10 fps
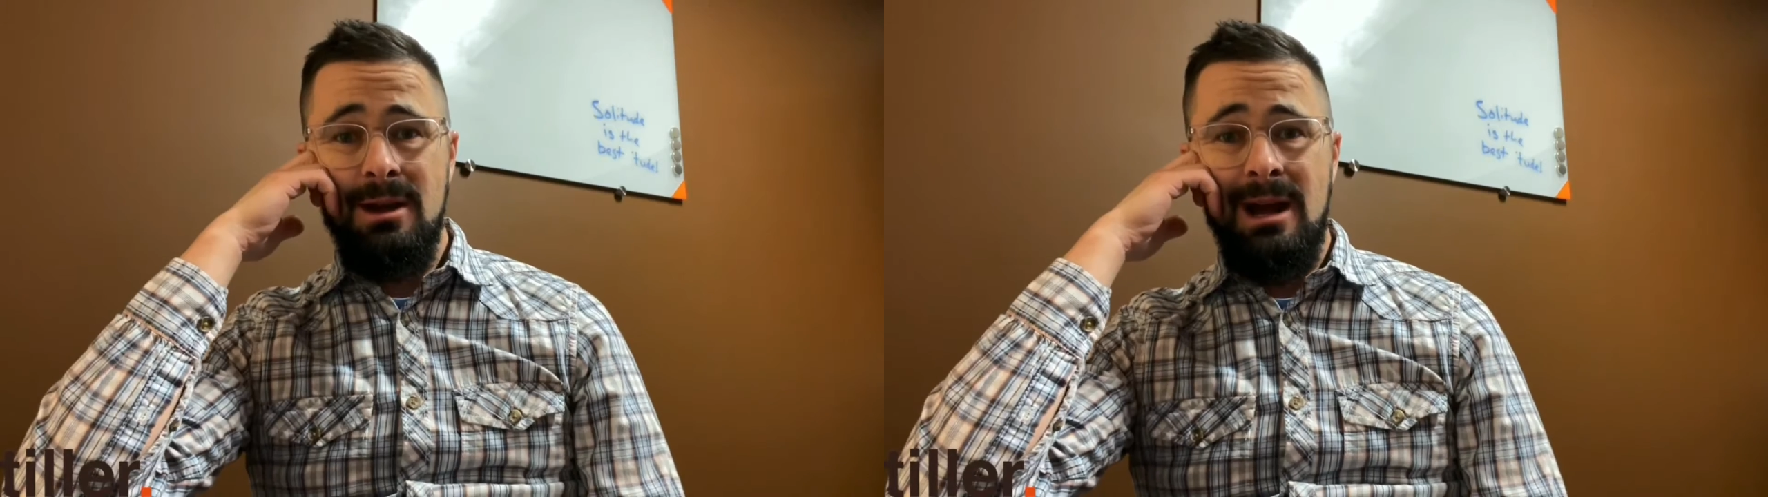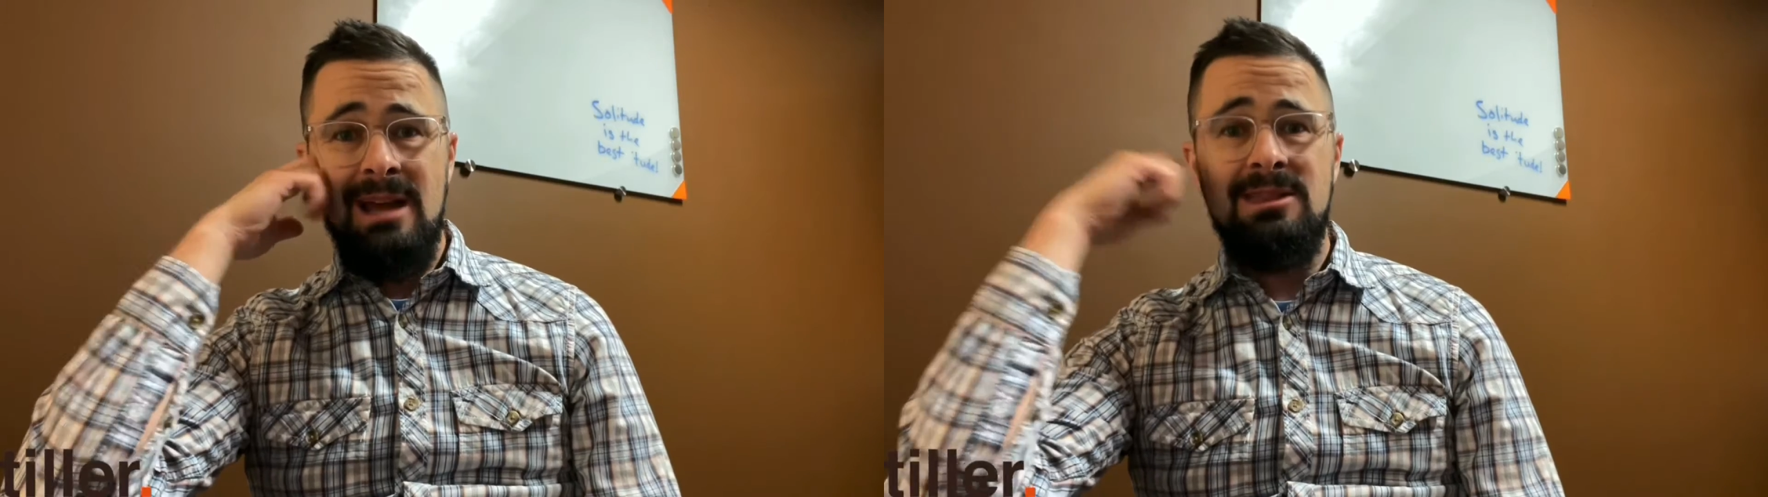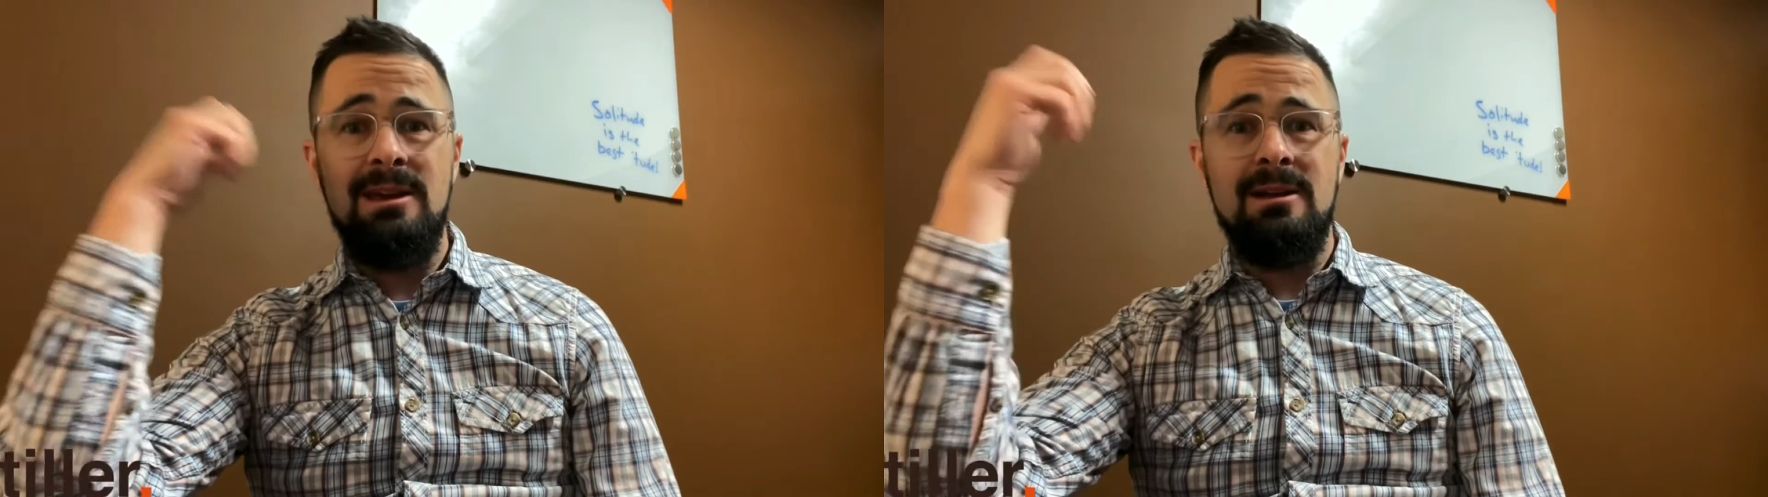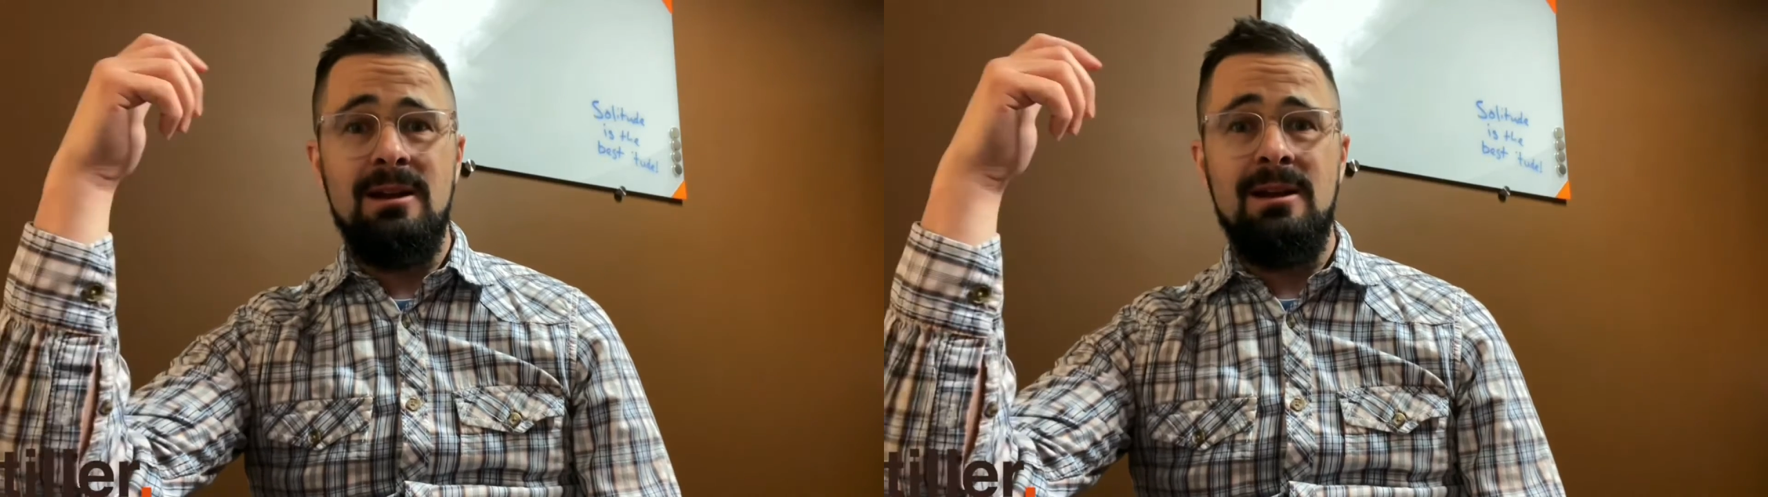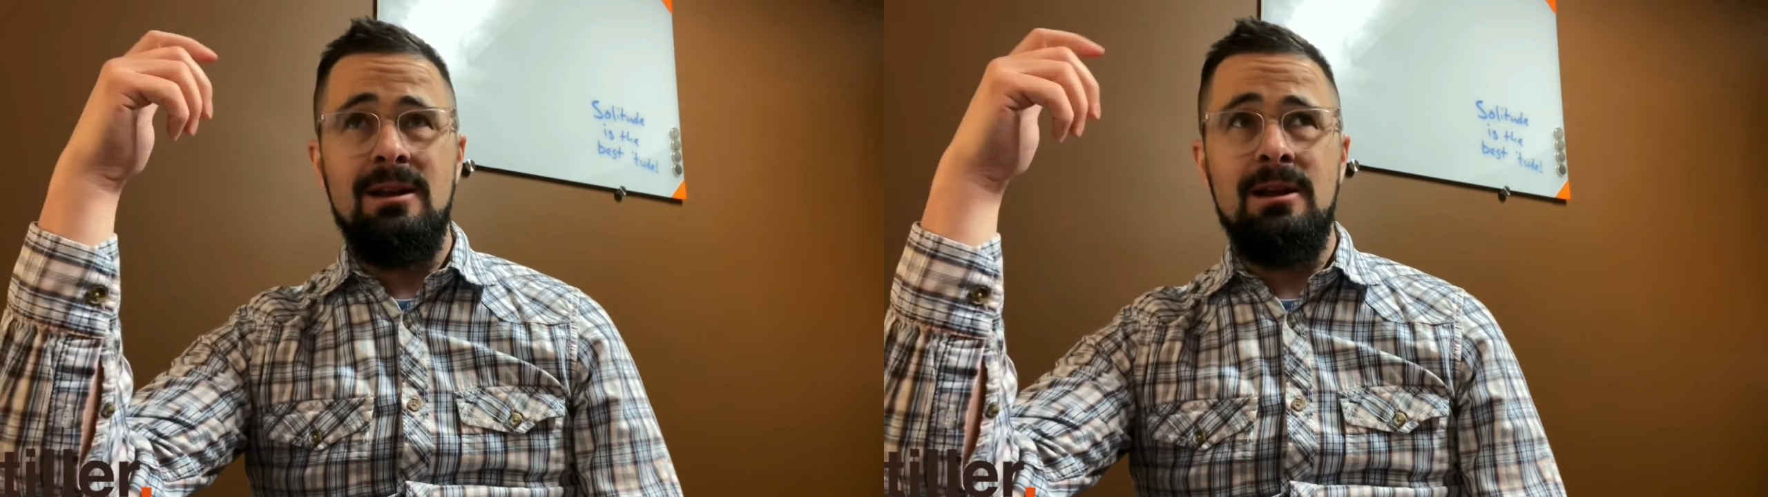I think
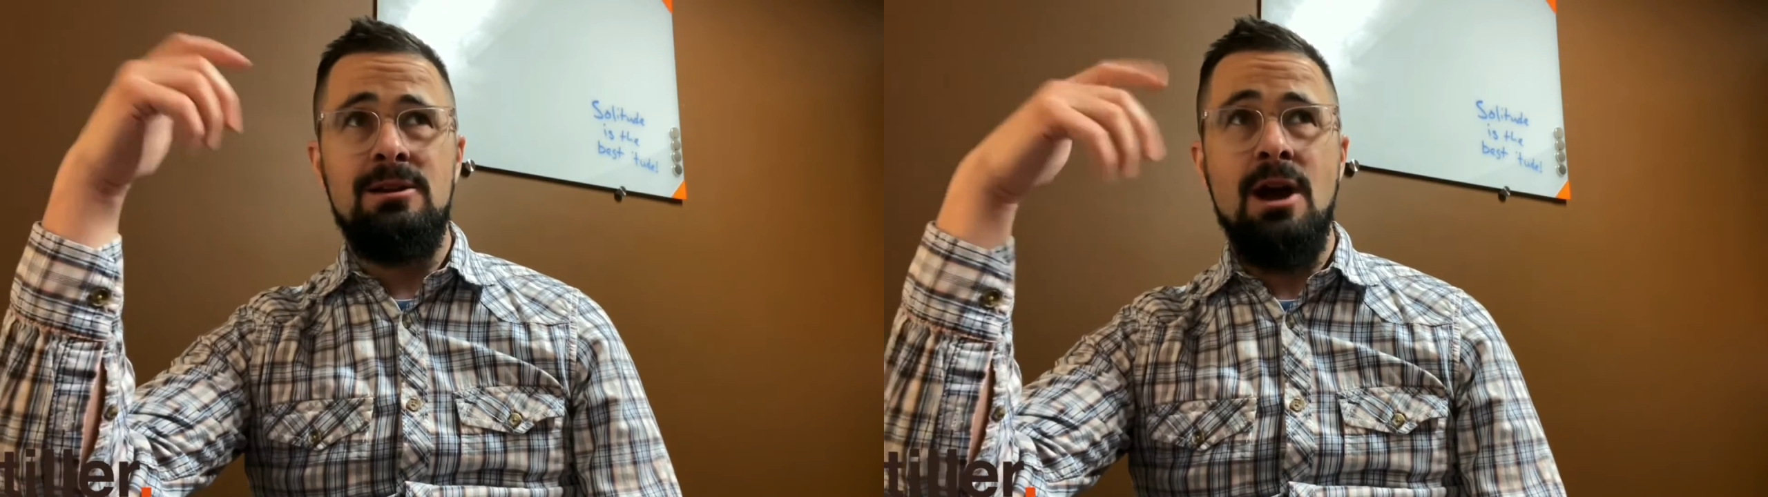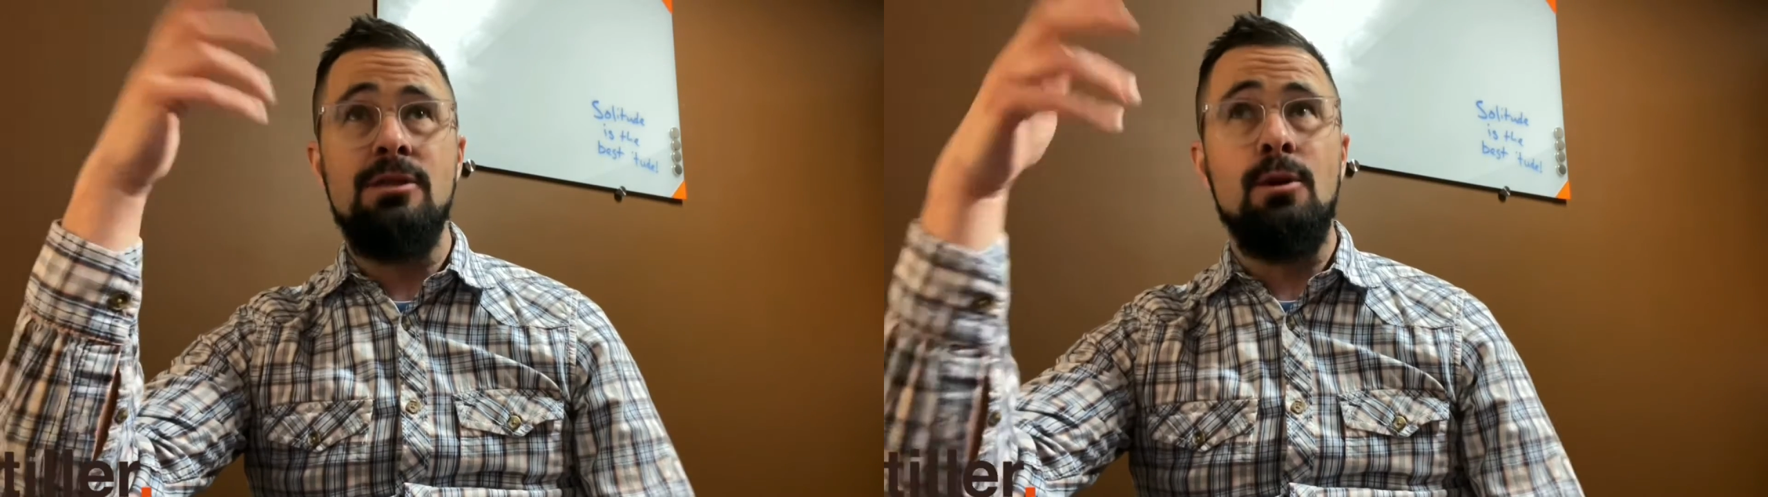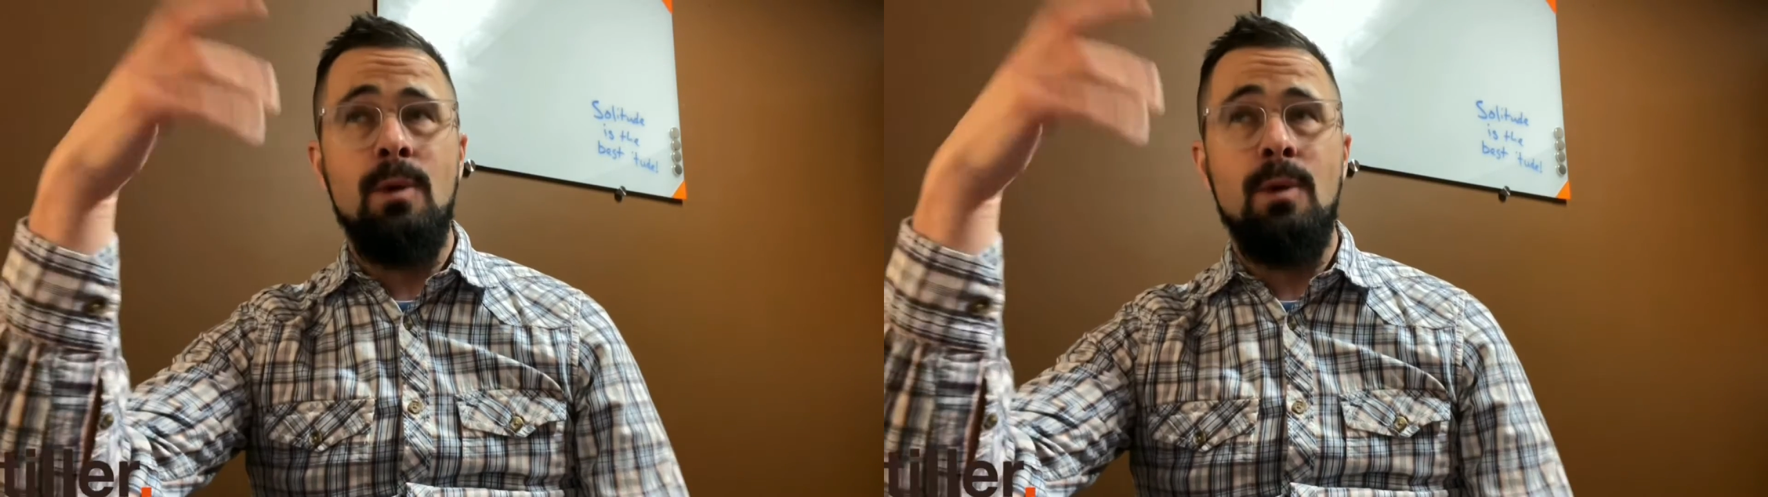another